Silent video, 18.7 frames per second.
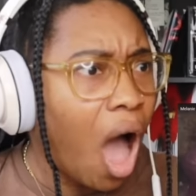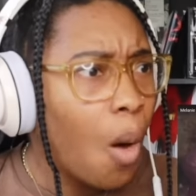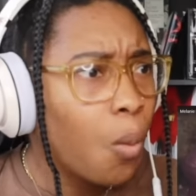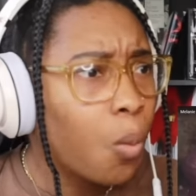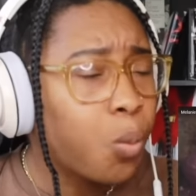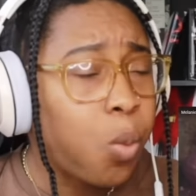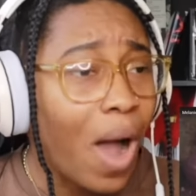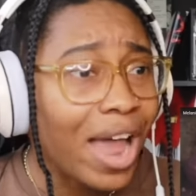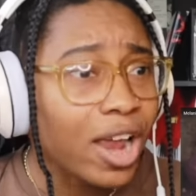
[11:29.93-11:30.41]

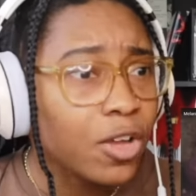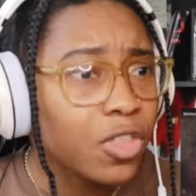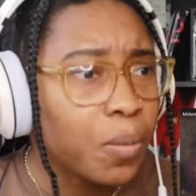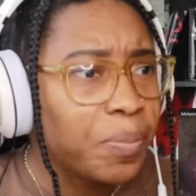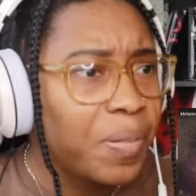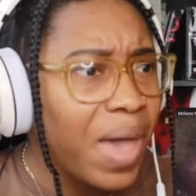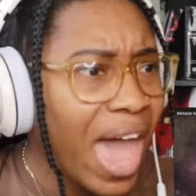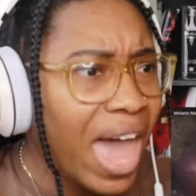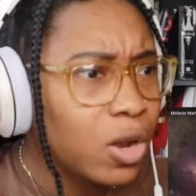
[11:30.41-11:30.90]
Why are the
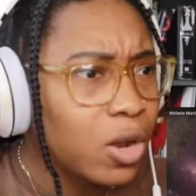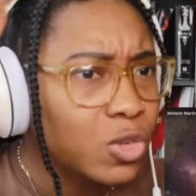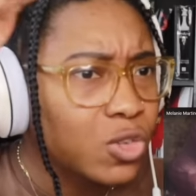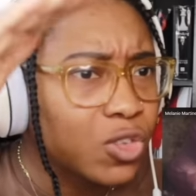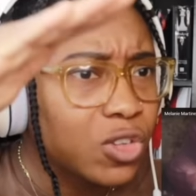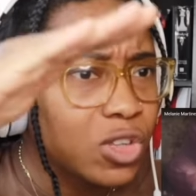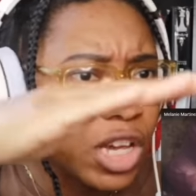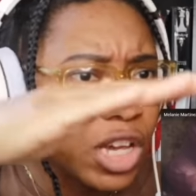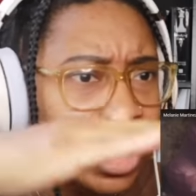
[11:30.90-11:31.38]

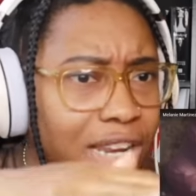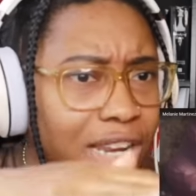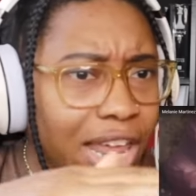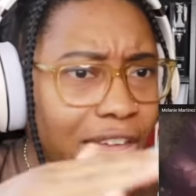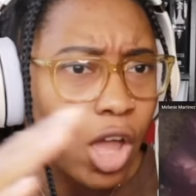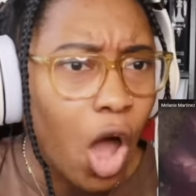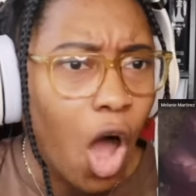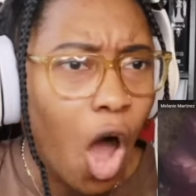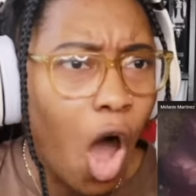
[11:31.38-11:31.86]
petals looking
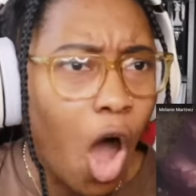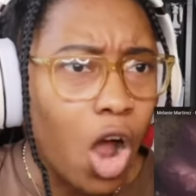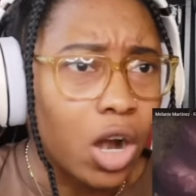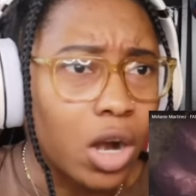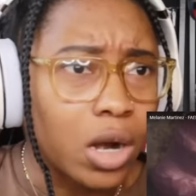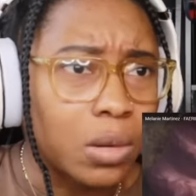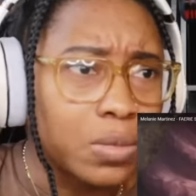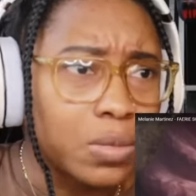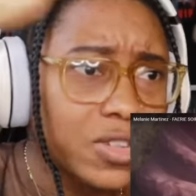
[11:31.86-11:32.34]
like
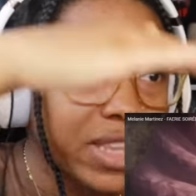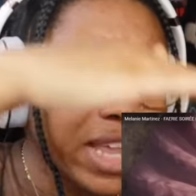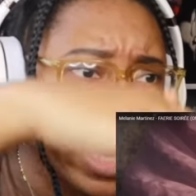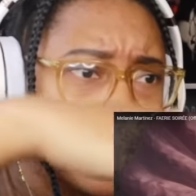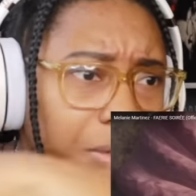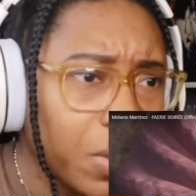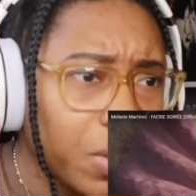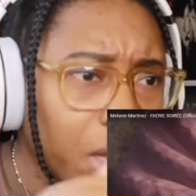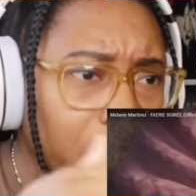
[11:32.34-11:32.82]
arms?
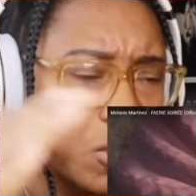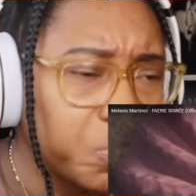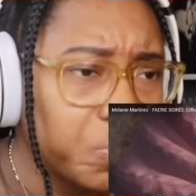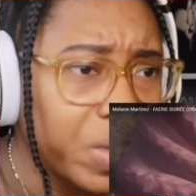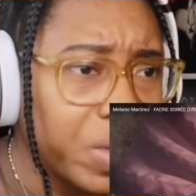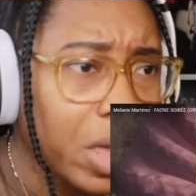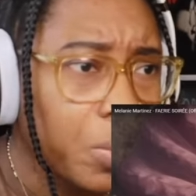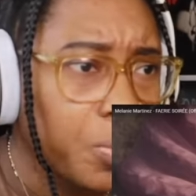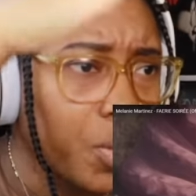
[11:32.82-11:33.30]
Like it's
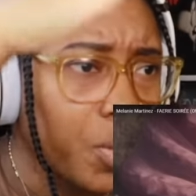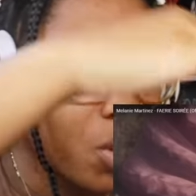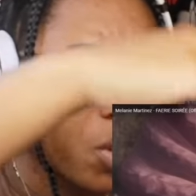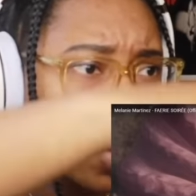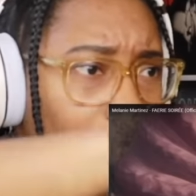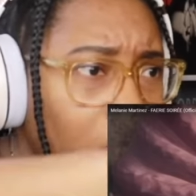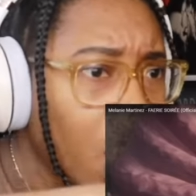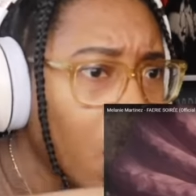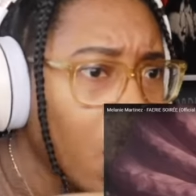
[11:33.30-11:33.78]

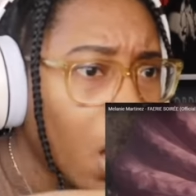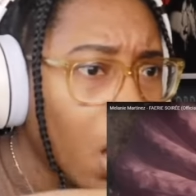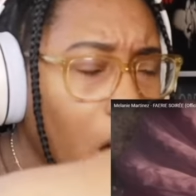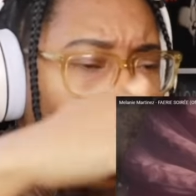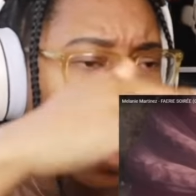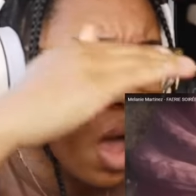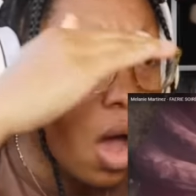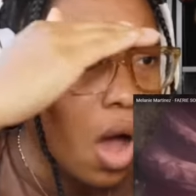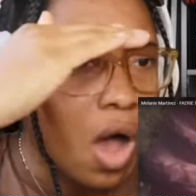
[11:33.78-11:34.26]
people.
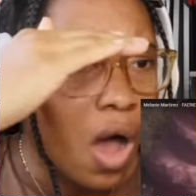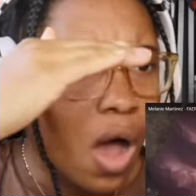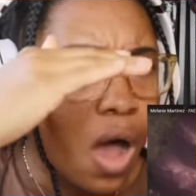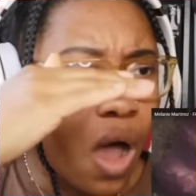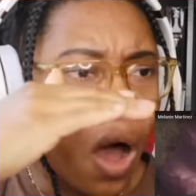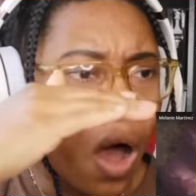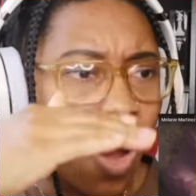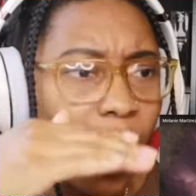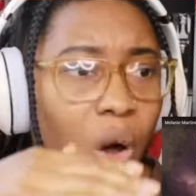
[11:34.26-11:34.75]

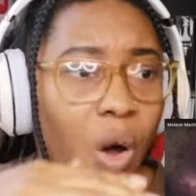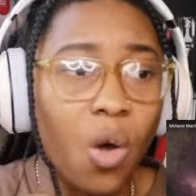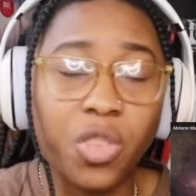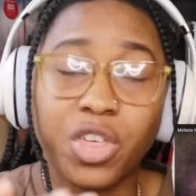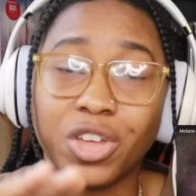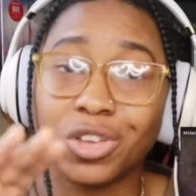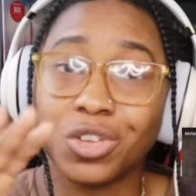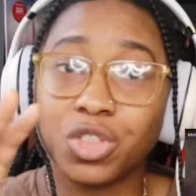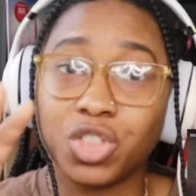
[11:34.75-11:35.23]
Oh,
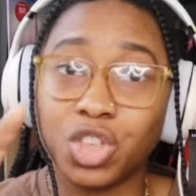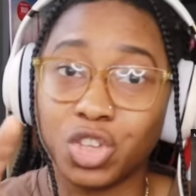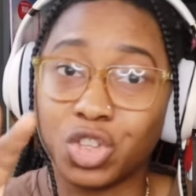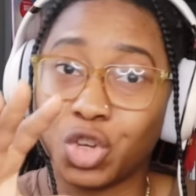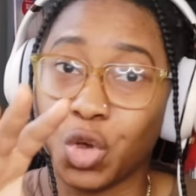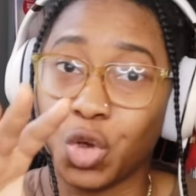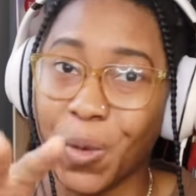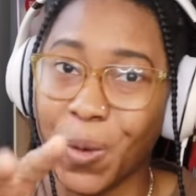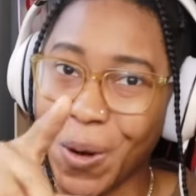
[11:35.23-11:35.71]
the
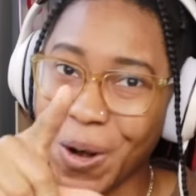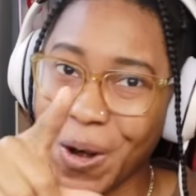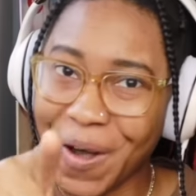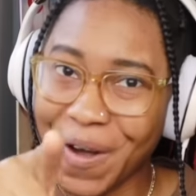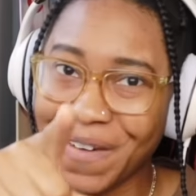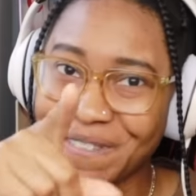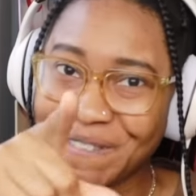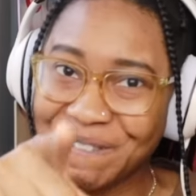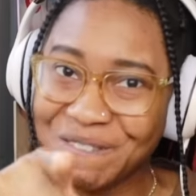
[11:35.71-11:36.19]
tour?
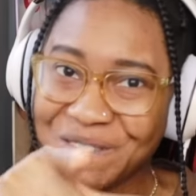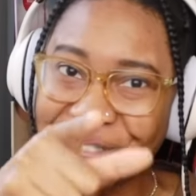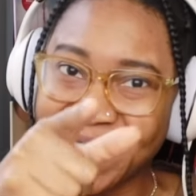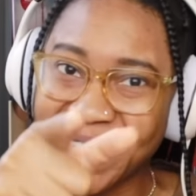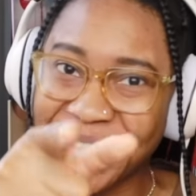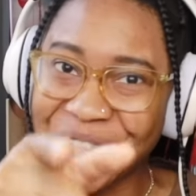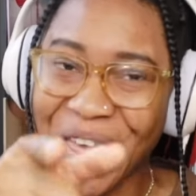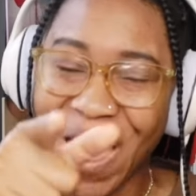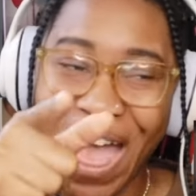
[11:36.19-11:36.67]

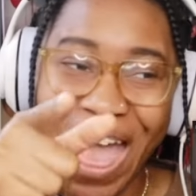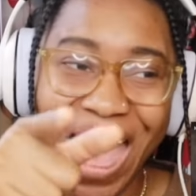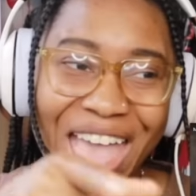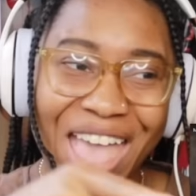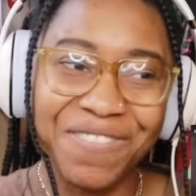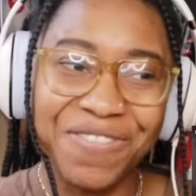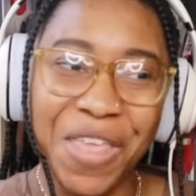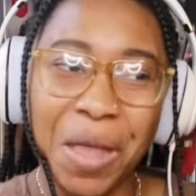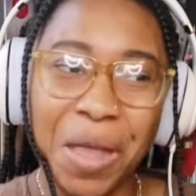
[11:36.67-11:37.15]

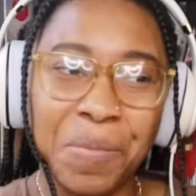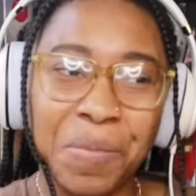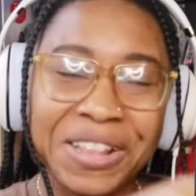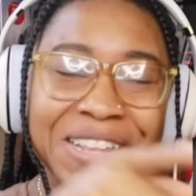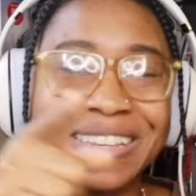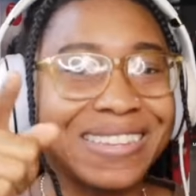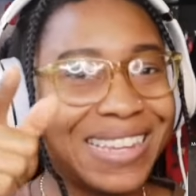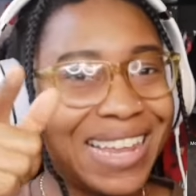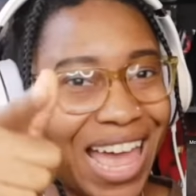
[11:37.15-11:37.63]
If they bring
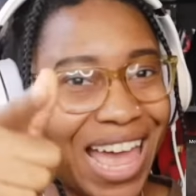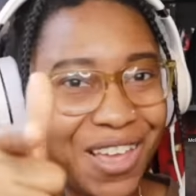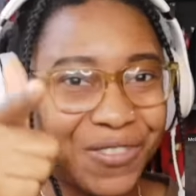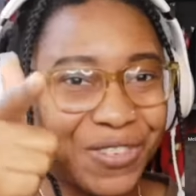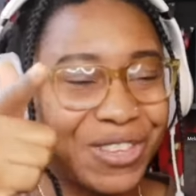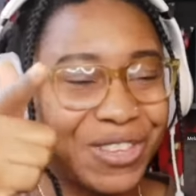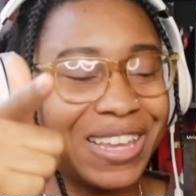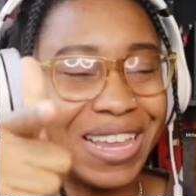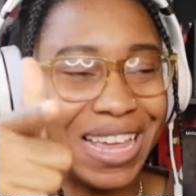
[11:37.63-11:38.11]
this
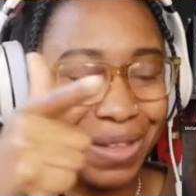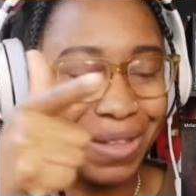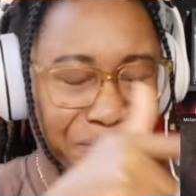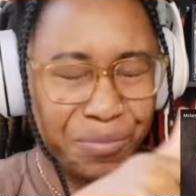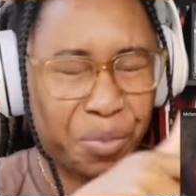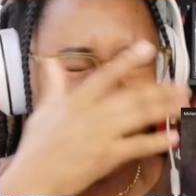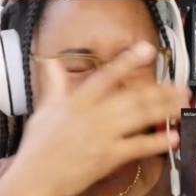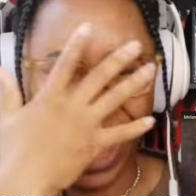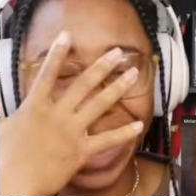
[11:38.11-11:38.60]
life,
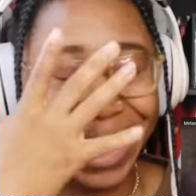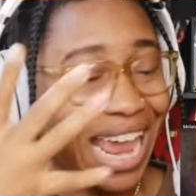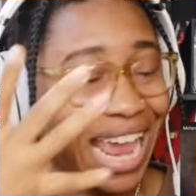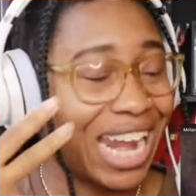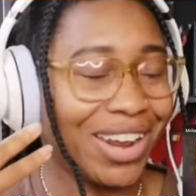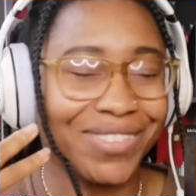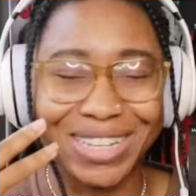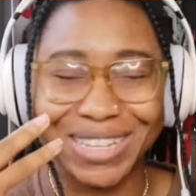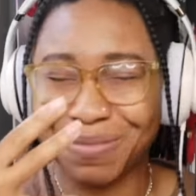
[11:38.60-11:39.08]
I
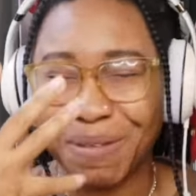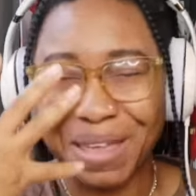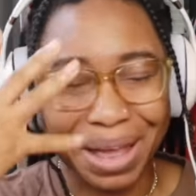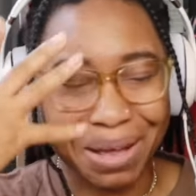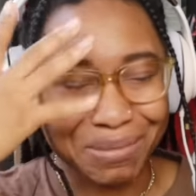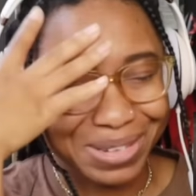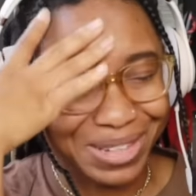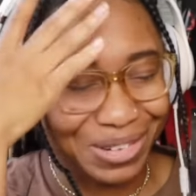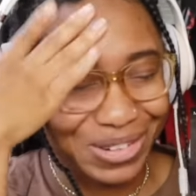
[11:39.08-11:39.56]
can't even speak,
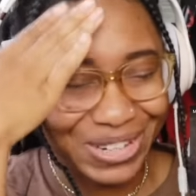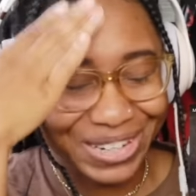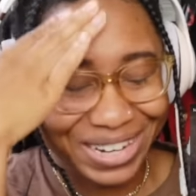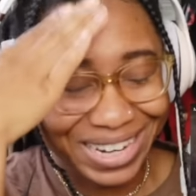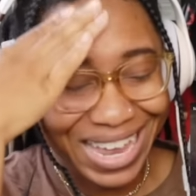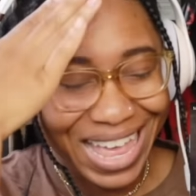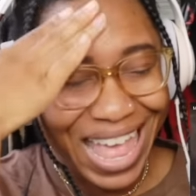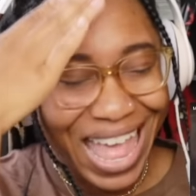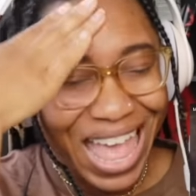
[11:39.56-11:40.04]
I'm so
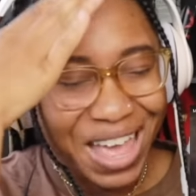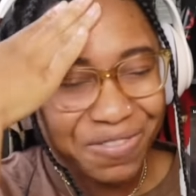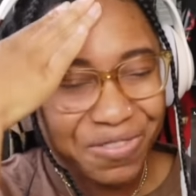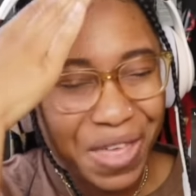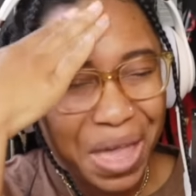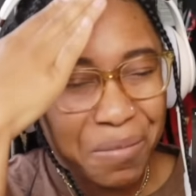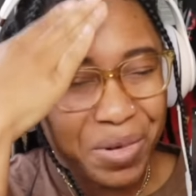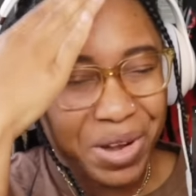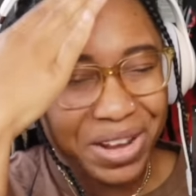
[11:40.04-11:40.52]
shook. If
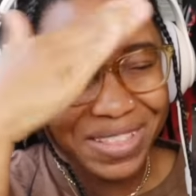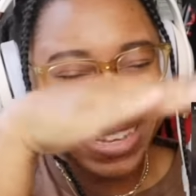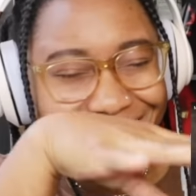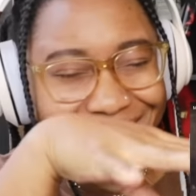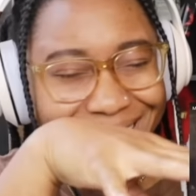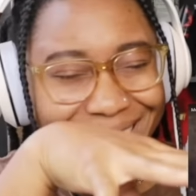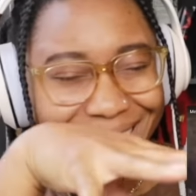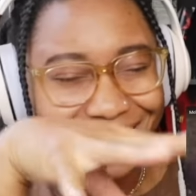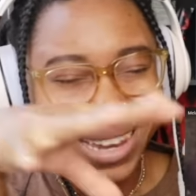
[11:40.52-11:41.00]
they bring this
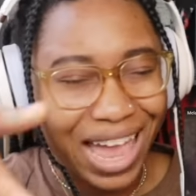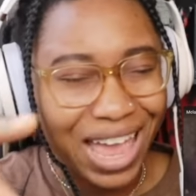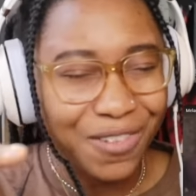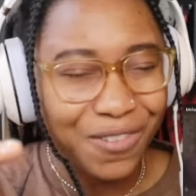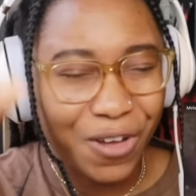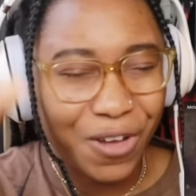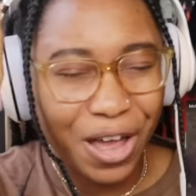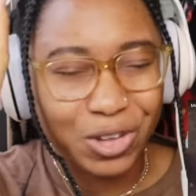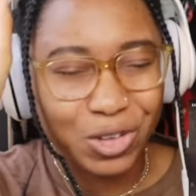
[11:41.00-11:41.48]
to life
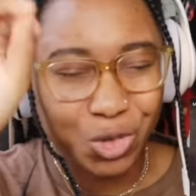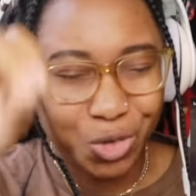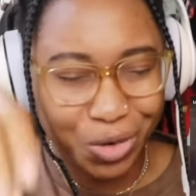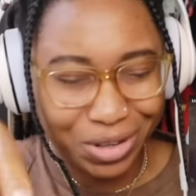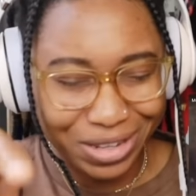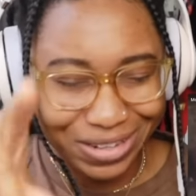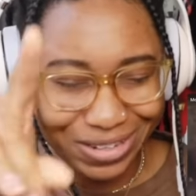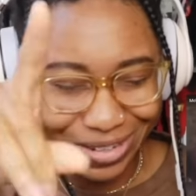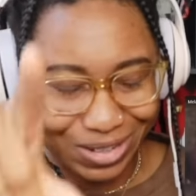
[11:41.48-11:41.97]
on
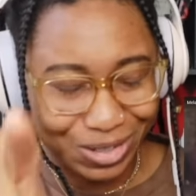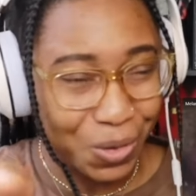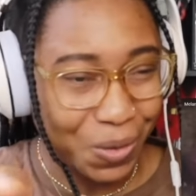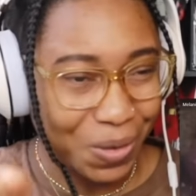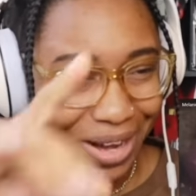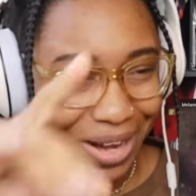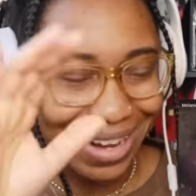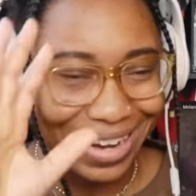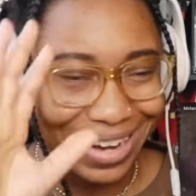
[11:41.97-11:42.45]
Trilogy
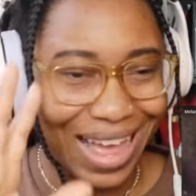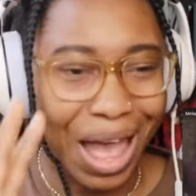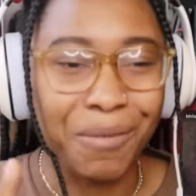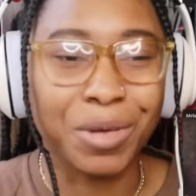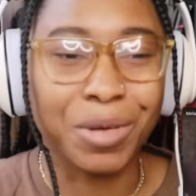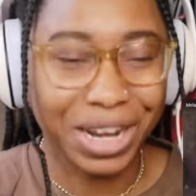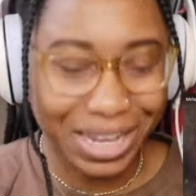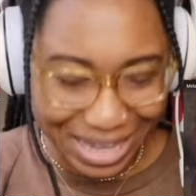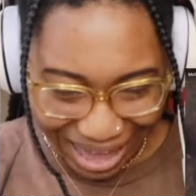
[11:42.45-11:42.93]
Tour, I'm
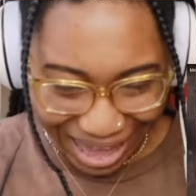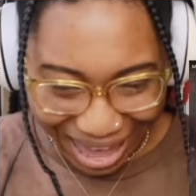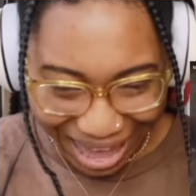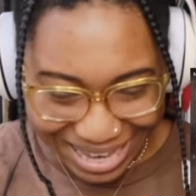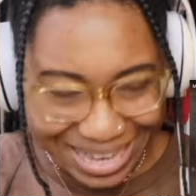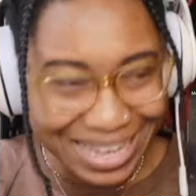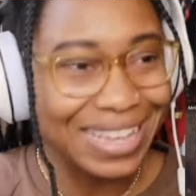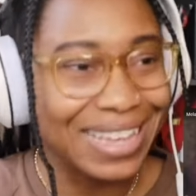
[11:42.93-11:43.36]
gonna gag.